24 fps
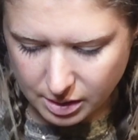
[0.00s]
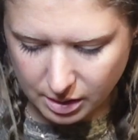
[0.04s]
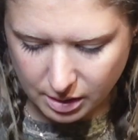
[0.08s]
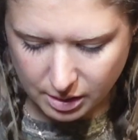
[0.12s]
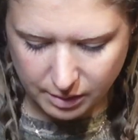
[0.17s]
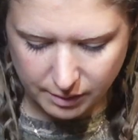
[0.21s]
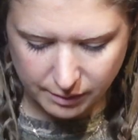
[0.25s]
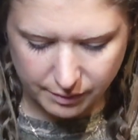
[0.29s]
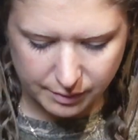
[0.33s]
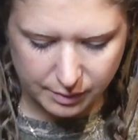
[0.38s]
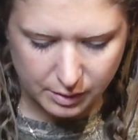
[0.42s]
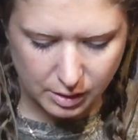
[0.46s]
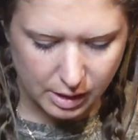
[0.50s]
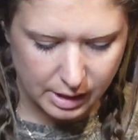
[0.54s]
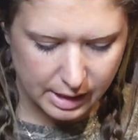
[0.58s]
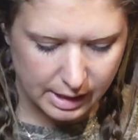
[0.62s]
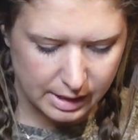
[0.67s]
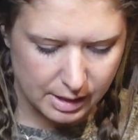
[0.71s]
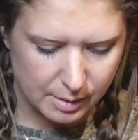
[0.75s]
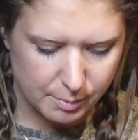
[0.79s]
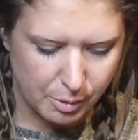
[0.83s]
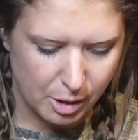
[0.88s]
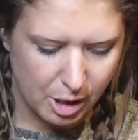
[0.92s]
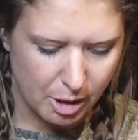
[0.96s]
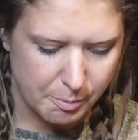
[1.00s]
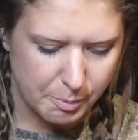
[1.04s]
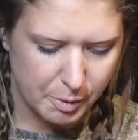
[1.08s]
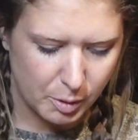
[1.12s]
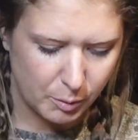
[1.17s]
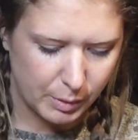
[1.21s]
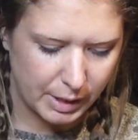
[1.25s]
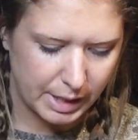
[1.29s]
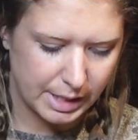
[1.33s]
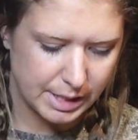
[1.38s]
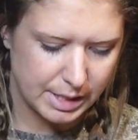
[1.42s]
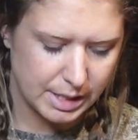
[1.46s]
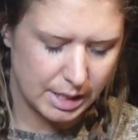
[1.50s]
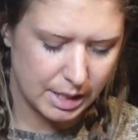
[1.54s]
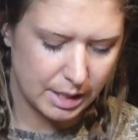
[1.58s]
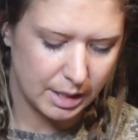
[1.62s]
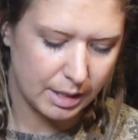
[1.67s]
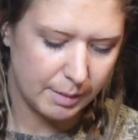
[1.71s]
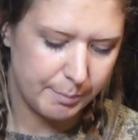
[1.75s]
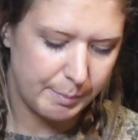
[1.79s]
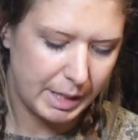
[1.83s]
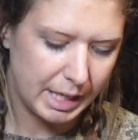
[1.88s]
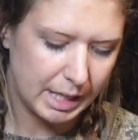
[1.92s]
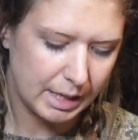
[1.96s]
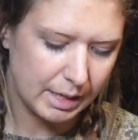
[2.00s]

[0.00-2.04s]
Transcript: of learning the proper way to make